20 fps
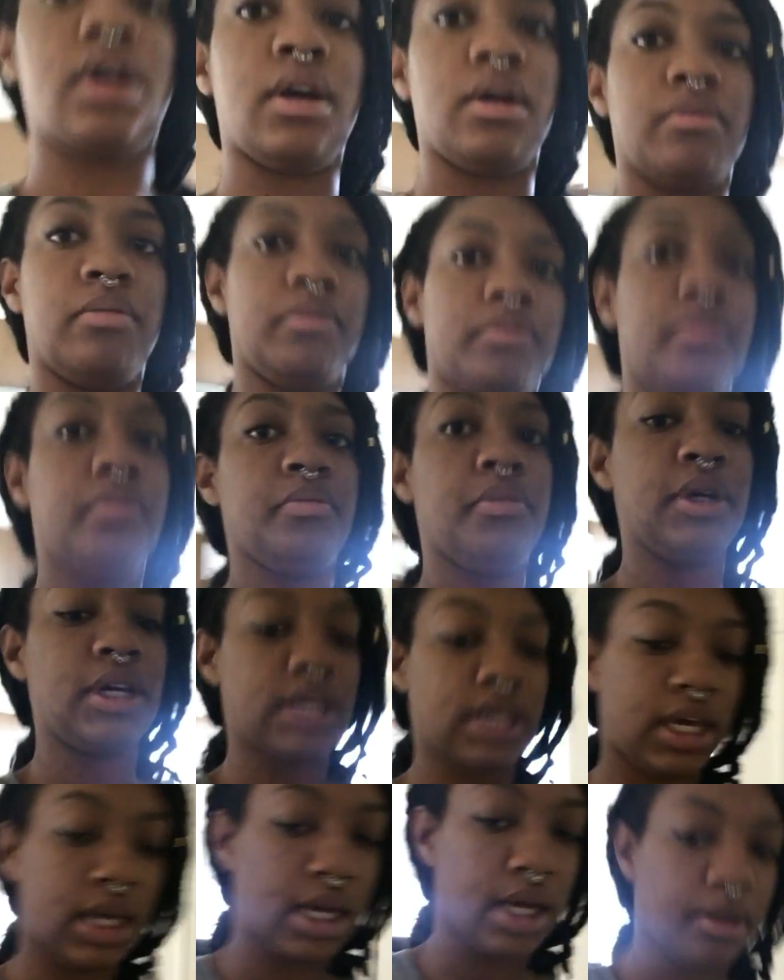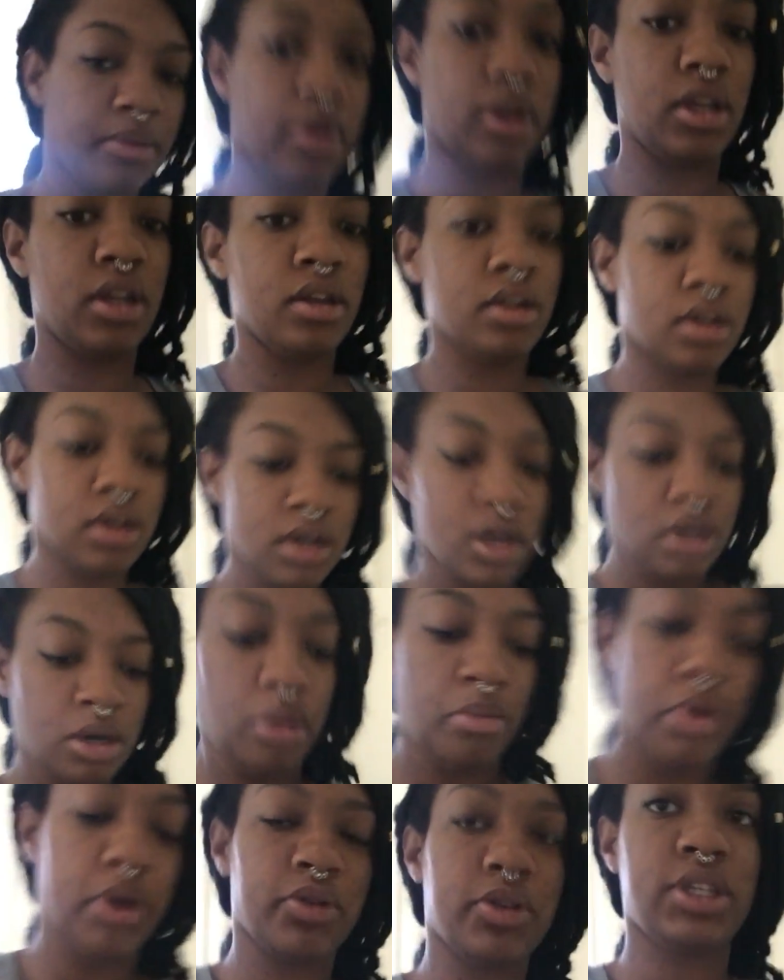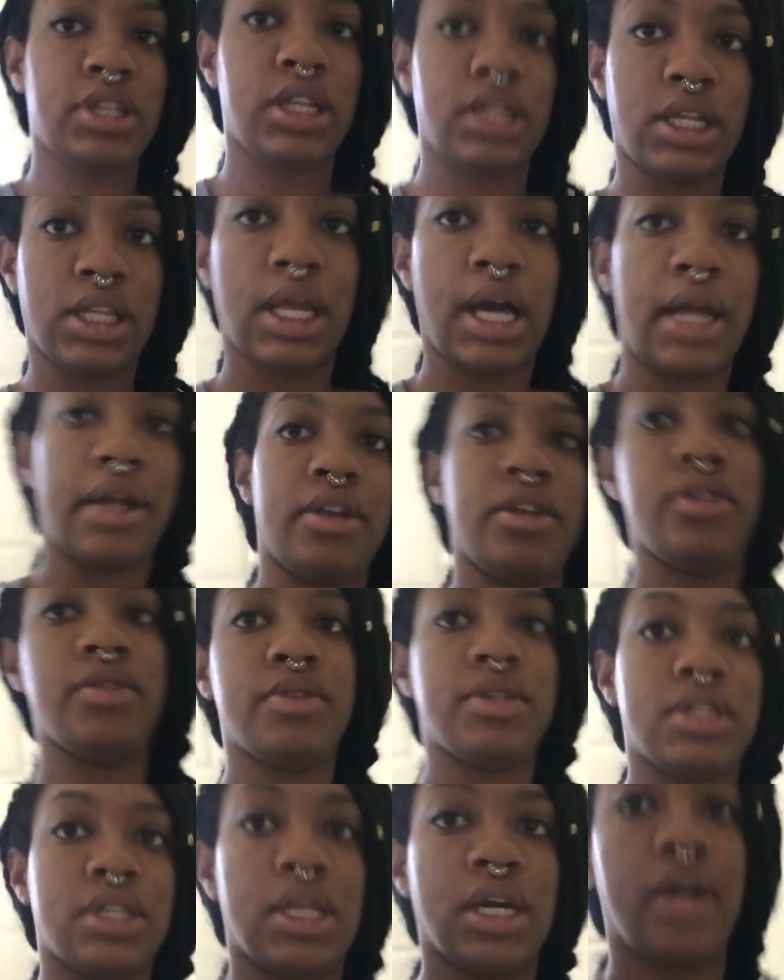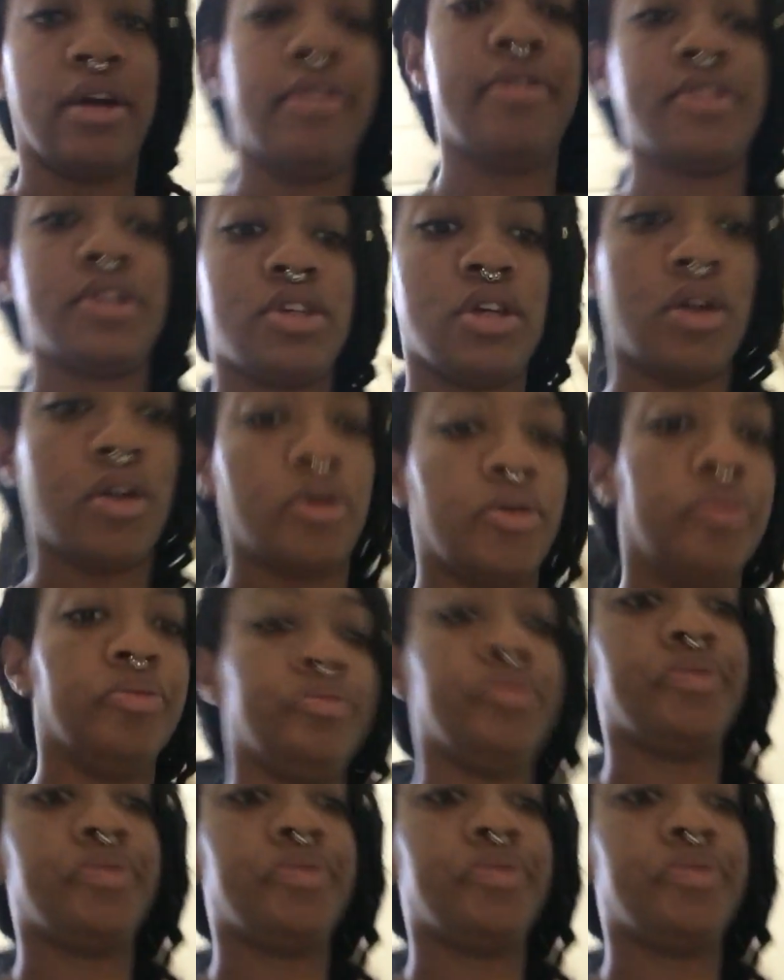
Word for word: Um, but yeah I've been posting a lot of new stuff so